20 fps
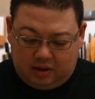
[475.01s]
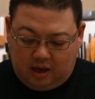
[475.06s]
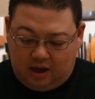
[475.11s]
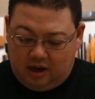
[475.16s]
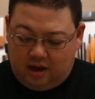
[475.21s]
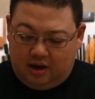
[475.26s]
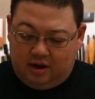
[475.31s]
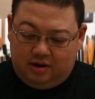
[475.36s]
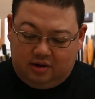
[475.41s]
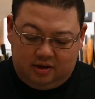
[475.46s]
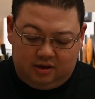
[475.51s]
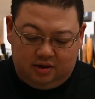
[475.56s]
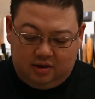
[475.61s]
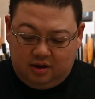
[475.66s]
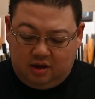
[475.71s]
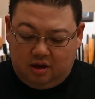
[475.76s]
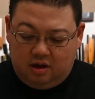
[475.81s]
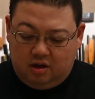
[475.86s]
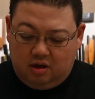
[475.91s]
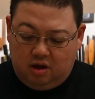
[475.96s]
And
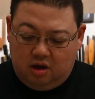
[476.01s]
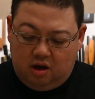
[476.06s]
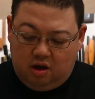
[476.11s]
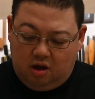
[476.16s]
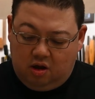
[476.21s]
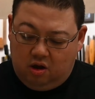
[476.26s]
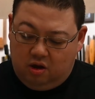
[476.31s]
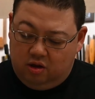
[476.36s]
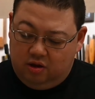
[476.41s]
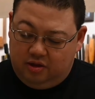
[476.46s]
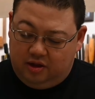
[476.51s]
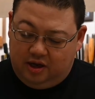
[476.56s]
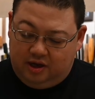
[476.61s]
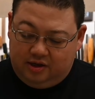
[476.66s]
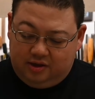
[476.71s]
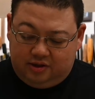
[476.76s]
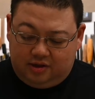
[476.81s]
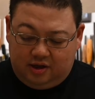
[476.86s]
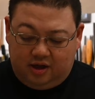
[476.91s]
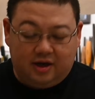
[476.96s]

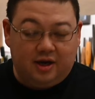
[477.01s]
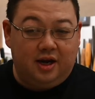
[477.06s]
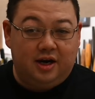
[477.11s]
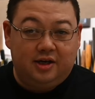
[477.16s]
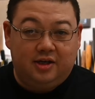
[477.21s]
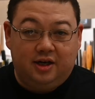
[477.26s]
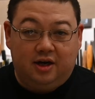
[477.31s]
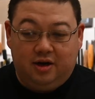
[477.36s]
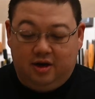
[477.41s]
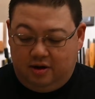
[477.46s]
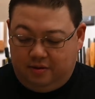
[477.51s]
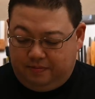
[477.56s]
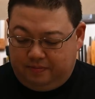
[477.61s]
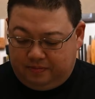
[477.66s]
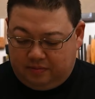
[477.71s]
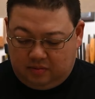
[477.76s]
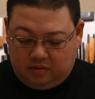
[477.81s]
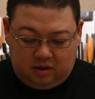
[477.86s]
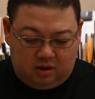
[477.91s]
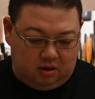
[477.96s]
these, I gotta tell you,
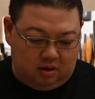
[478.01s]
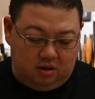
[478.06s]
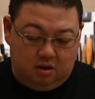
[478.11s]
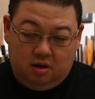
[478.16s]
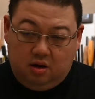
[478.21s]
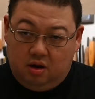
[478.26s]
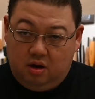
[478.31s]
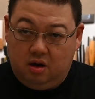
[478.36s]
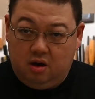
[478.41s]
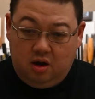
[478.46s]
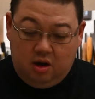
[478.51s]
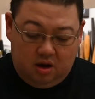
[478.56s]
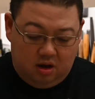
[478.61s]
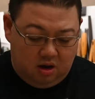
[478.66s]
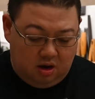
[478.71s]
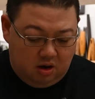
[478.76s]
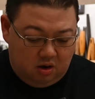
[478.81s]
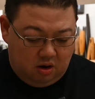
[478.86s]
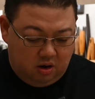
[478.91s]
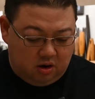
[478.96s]

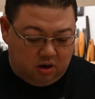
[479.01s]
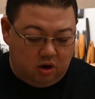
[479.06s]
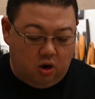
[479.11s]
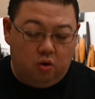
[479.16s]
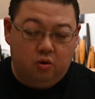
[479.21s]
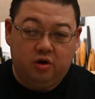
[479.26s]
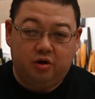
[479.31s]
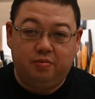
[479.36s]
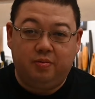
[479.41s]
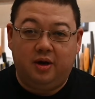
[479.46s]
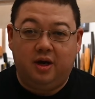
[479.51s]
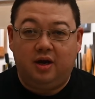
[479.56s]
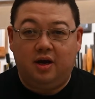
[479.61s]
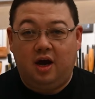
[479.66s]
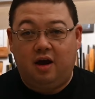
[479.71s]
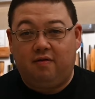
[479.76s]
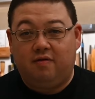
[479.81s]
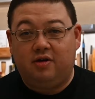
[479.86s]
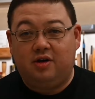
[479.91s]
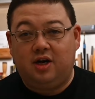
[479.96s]
go with me
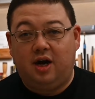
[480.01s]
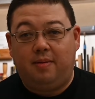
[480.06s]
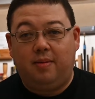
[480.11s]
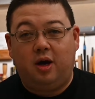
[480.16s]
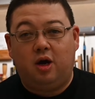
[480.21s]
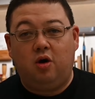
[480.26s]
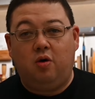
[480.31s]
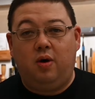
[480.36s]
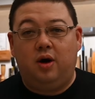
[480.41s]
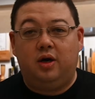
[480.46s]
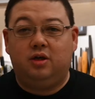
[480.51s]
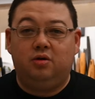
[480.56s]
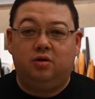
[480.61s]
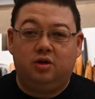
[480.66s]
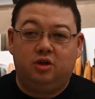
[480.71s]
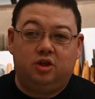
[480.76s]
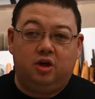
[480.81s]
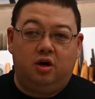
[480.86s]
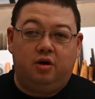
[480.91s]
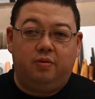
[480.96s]
every time I go to a
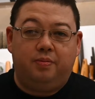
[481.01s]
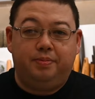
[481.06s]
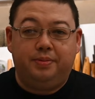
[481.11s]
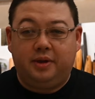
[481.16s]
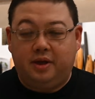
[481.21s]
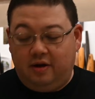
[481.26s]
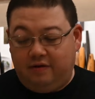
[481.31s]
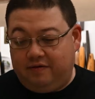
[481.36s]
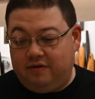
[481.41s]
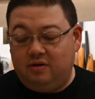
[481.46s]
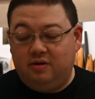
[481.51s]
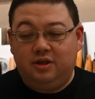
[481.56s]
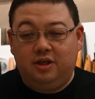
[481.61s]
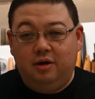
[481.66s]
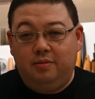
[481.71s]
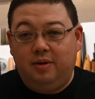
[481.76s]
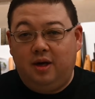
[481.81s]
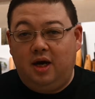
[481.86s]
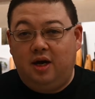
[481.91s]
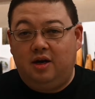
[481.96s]
show. If you
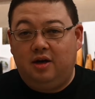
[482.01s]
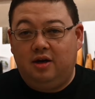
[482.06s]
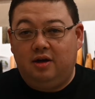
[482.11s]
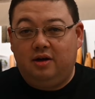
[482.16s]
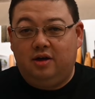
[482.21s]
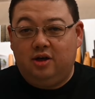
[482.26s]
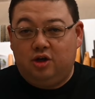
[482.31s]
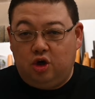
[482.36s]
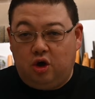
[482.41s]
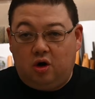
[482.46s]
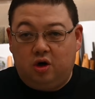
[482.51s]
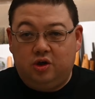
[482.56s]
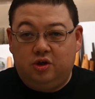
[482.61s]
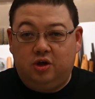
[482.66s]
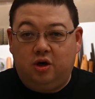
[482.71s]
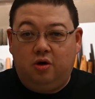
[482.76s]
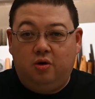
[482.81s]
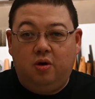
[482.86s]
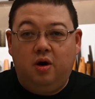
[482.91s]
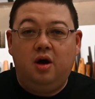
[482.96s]
see me at a guitar
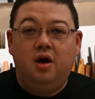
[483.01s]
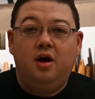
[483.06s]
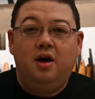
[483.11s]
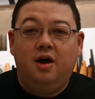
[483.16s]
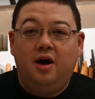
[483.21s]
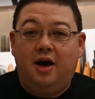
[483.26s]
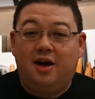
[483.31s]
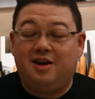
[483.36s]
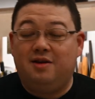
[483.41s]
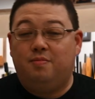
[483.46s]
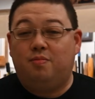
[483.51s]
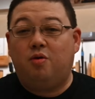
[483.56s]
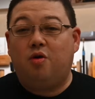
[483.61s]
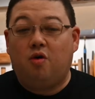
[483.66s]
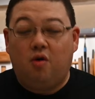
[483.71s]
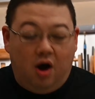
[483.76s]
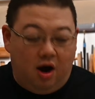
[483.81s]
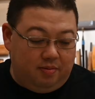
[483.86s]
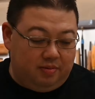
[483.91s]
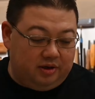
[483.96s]
show, I can
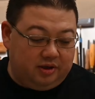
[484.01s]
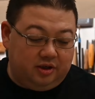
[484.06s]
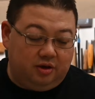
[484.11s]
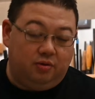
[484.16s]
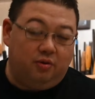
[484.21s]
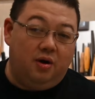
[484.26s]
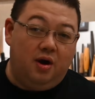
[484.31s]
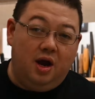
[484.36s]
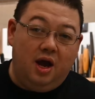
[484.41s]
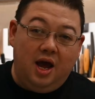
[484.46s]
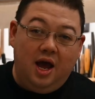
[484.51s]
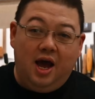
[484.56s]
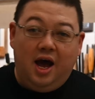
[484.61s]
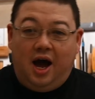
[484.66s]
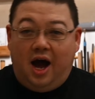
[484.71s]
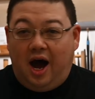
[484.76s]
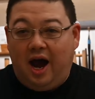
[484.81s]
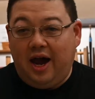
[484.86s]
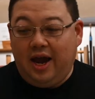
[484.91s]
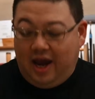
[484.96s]
promise you
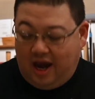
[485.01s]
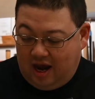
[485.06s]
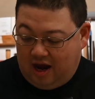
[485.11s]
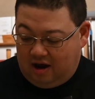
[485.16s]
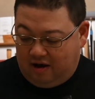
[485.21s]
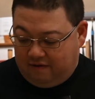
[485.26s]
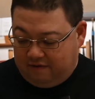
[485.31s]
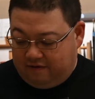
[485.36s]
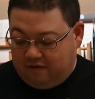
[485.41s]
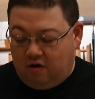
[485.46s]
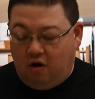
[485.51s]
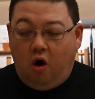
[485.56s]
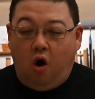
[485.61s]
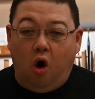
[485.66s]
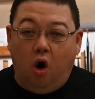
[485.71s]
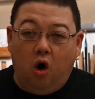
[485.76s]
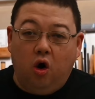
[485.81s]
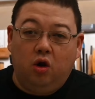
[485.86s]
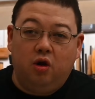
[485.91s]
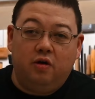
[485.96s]
I have
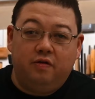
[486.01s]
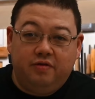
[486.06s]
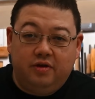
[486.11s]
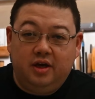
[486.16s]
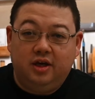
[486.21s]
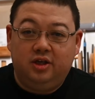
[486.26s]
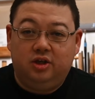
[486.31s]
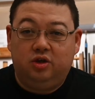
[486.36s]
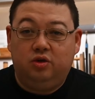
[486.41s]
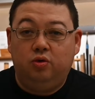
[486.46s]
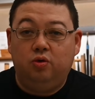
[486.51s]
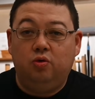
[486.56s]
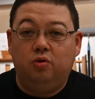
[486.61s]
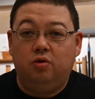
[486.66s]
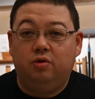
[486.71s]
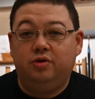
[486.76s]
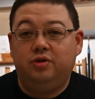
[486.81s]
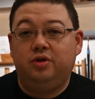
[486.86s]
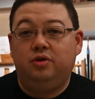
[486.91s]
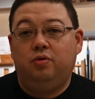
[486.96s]
all of these
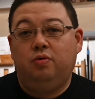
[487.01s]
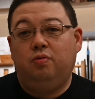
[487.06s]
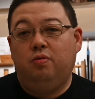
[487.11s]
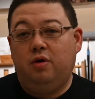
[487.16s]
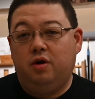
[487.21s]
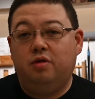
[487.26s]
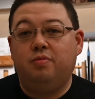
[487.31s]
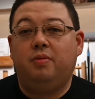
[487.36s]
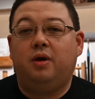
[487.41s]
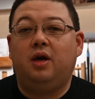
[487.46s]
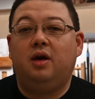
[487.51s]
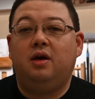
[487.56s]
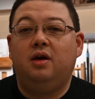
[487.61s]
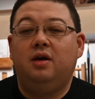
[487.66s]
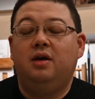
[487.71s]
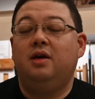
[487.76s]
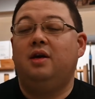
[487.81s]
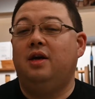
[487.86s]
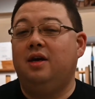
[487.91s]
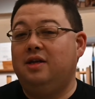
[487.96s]
tools with me
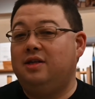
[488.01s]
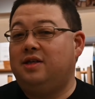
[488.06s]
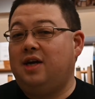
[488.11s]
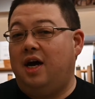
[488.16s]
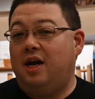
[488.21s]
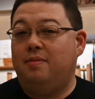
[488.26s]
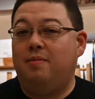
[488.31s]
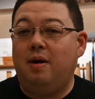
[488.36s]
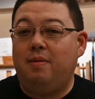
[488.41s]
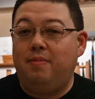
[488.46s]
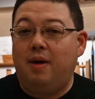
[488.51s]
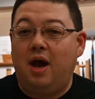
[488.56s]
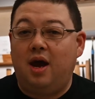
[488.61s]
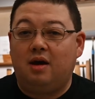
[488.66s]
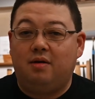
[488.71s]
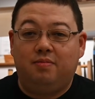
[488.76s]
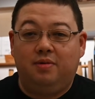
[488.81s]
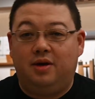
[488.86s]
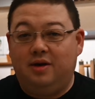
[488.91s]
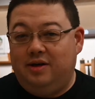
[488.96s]
inside of my
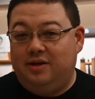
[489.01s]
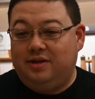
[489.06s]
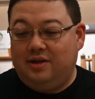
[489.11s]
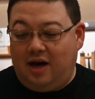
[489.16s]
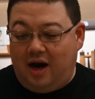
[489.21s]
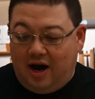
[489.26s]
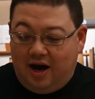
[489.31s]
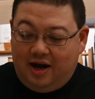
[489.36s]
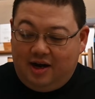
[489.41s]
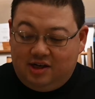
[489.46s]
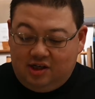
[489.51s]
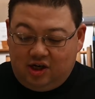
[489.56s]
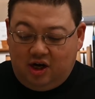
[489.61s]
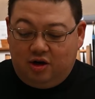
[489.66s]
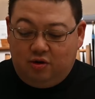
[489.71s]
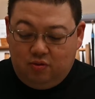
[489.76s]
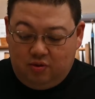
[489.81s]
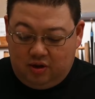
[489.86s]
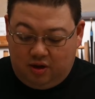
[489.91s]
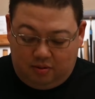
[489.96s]
bag, because I
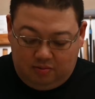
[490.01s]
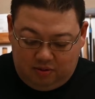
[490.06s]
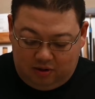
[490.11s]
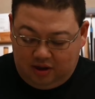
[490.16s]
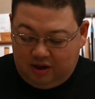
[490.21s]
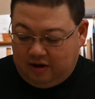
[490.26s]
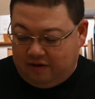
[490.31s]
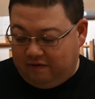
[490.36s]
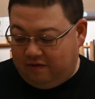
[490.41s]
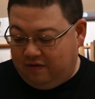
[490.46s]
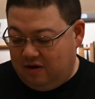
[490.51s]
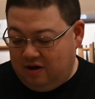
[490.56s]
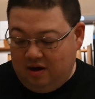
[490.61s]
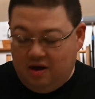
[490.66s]
genuinely believe